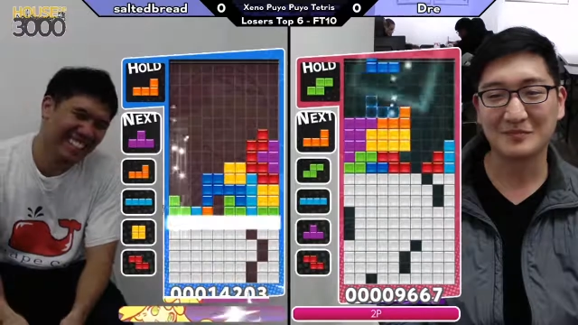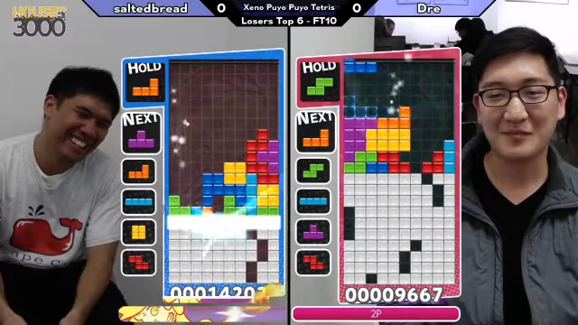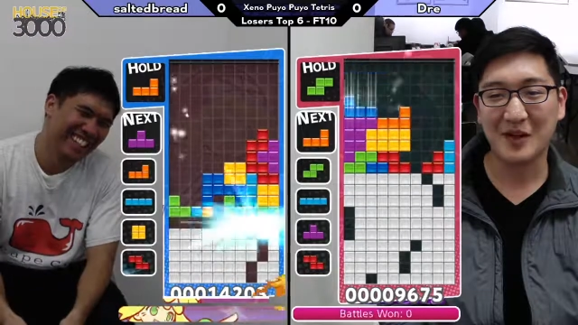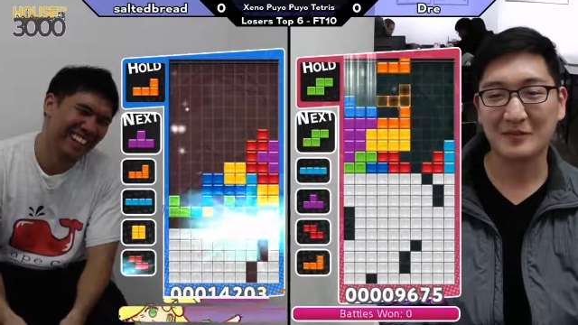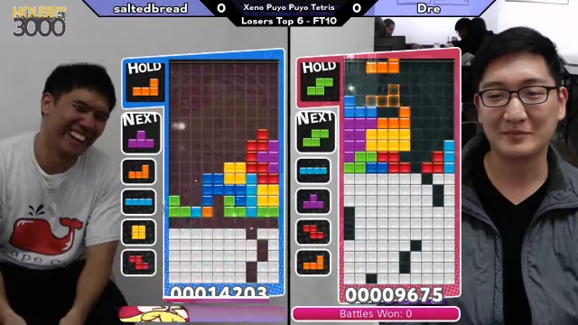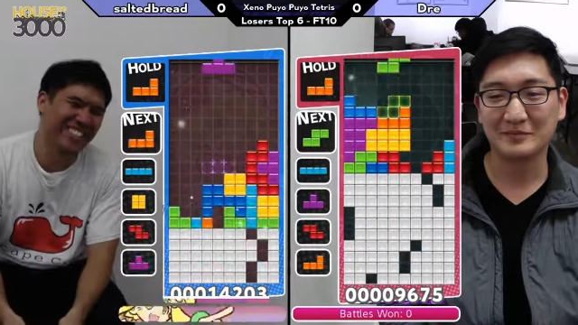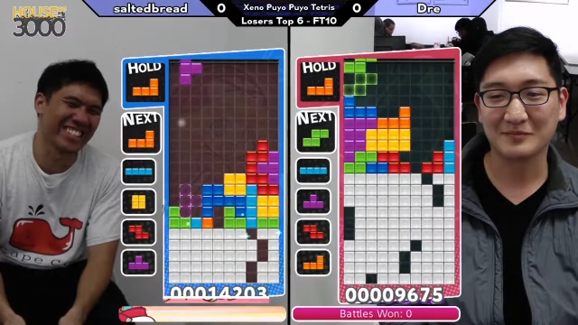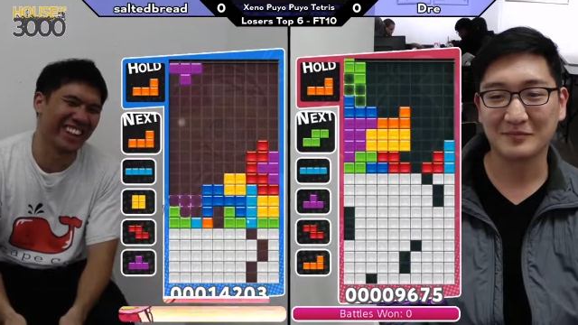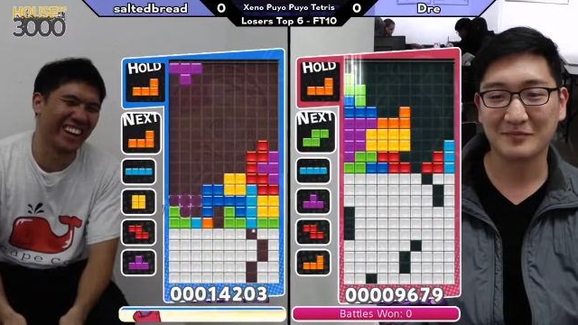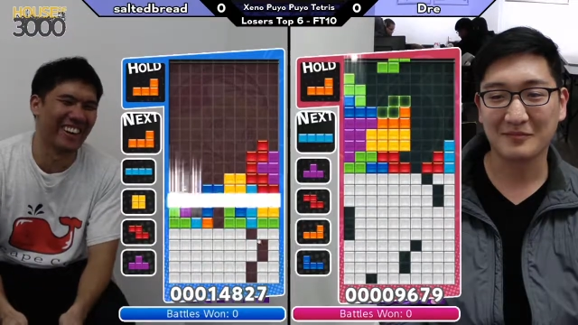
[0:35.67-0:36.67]
Speaker 1: Did you see what
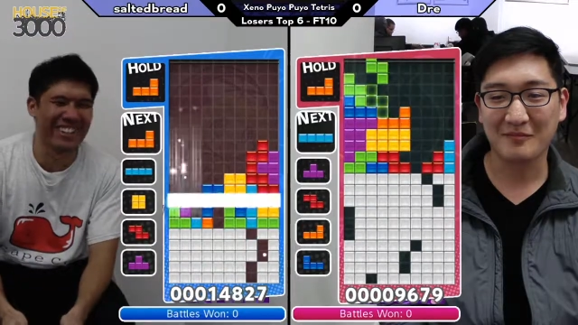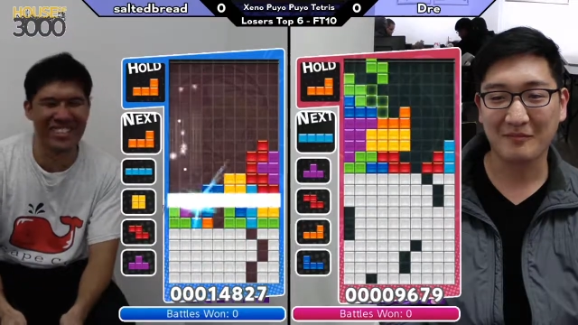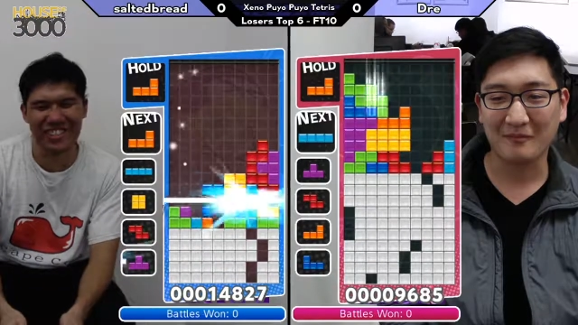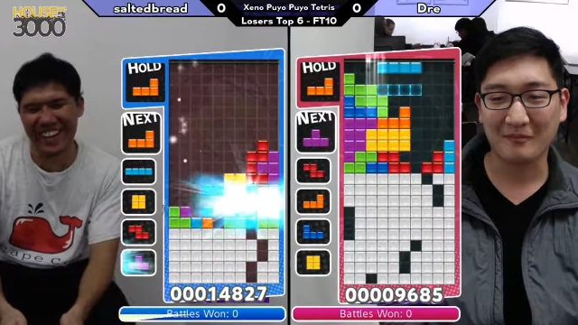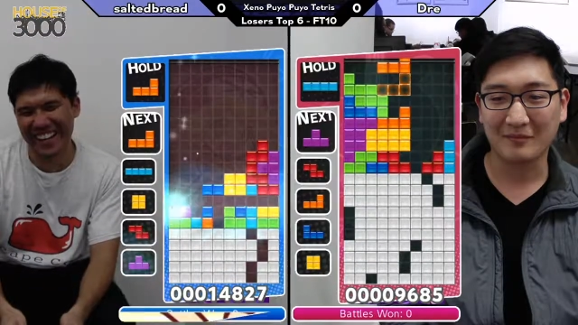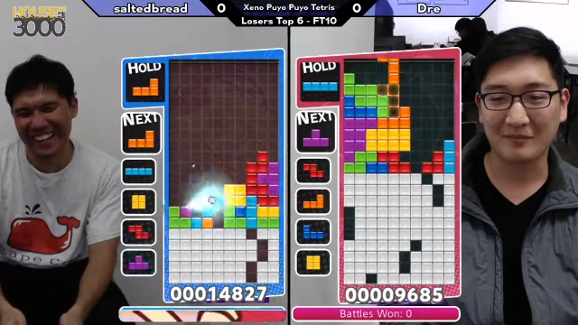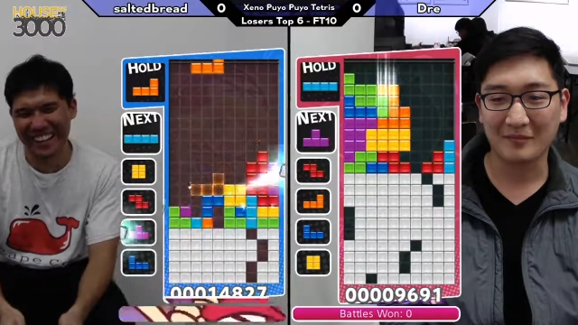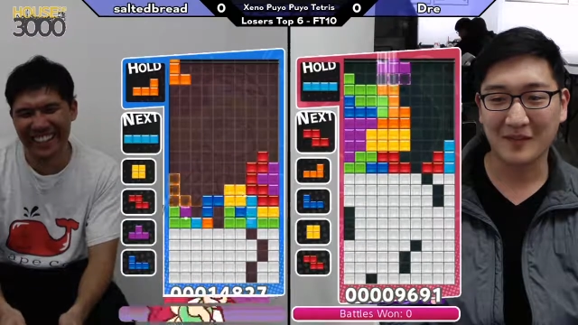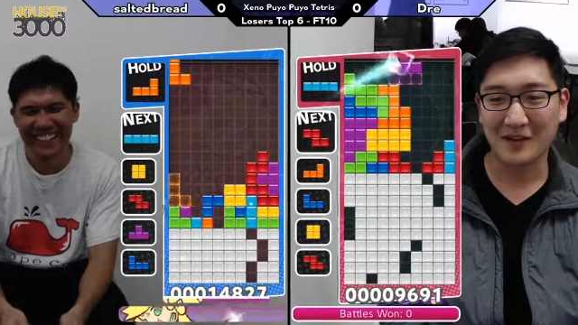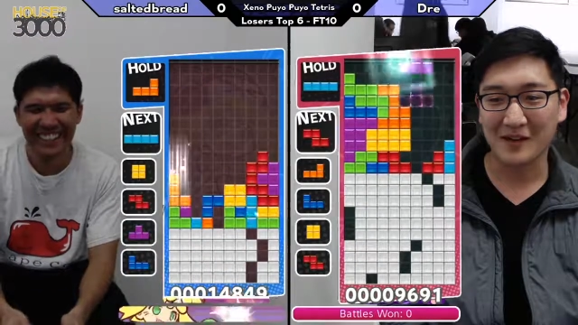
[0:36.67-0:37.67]
happened?
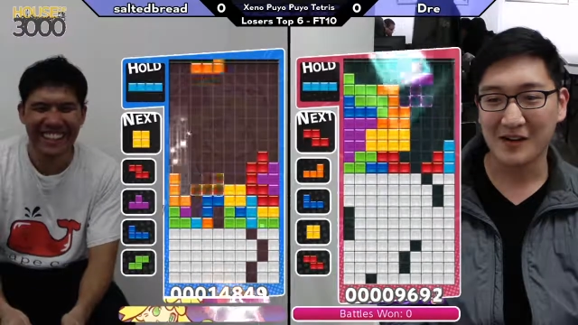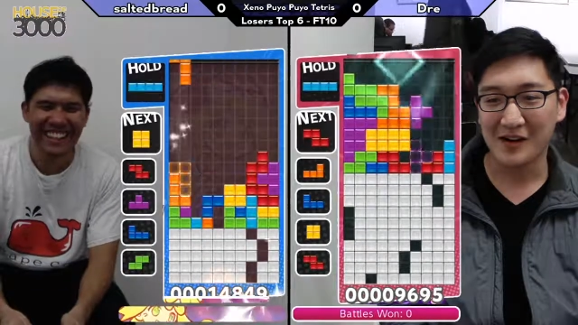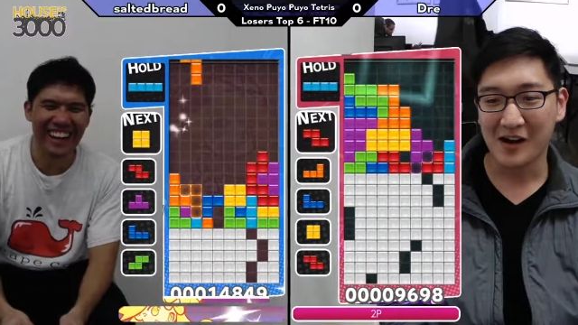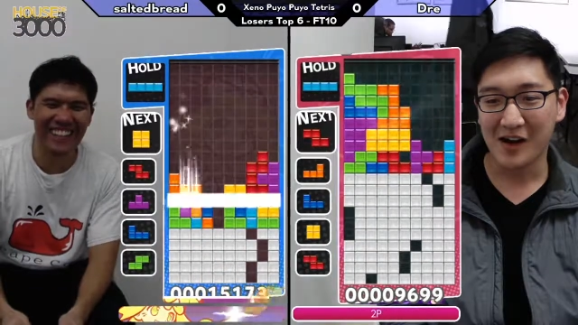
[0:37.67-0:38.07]
You missed it.